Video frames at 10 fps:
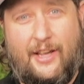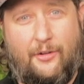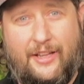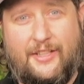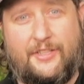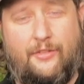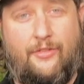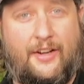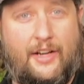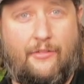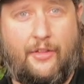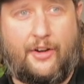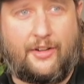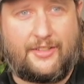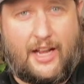kill and disinfect
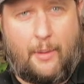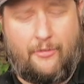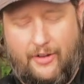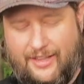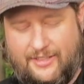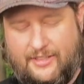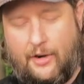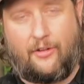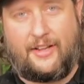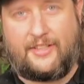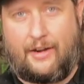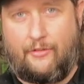everything on top of it and sterilize